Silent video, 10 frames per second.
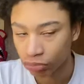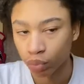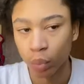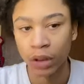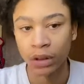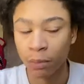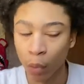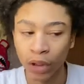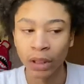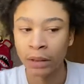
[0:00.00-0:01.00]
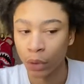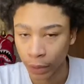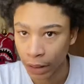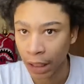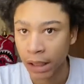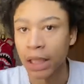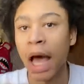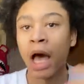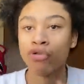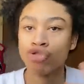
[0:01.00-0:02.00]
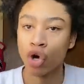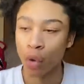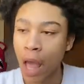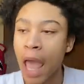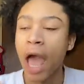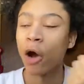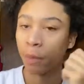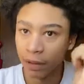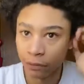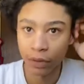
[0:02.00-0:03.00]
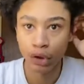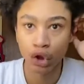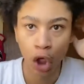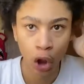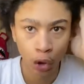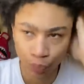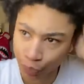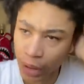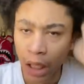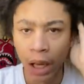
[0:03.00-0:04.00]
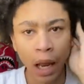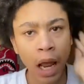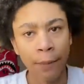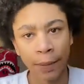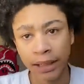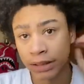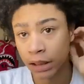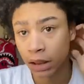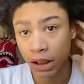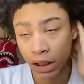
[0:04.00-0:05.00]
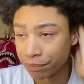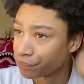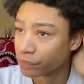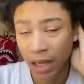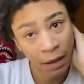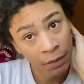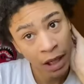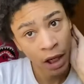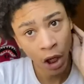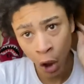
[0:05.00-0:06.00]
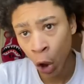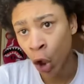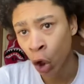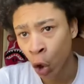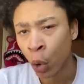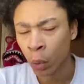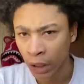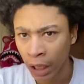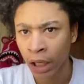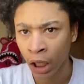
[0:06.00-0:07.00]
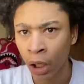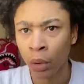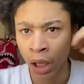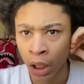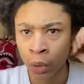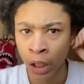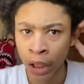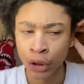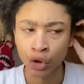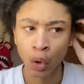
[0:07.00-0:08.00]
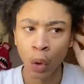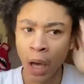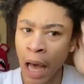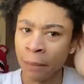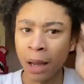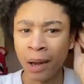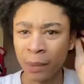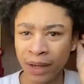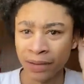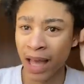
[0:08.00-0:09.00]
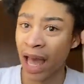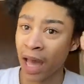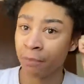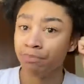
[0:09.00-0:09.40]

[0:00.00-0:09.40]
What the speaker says: $20, I'll pay for it. So basically I'm like, oh, okay. So I'll pay the cab,